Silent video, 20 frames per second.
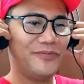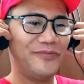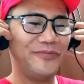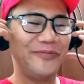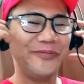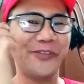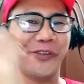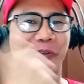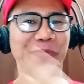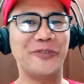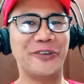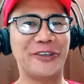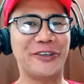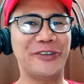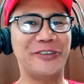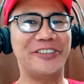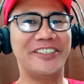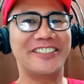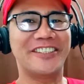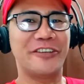Are oh my
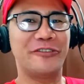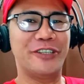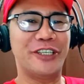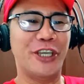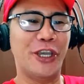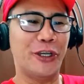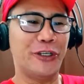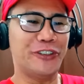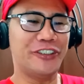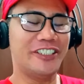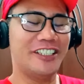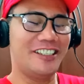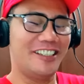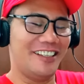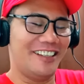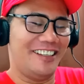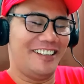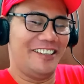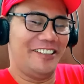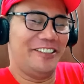goodness, here ready?
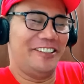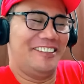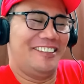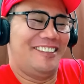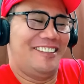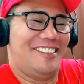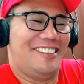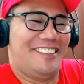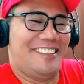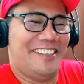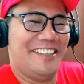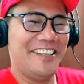we go.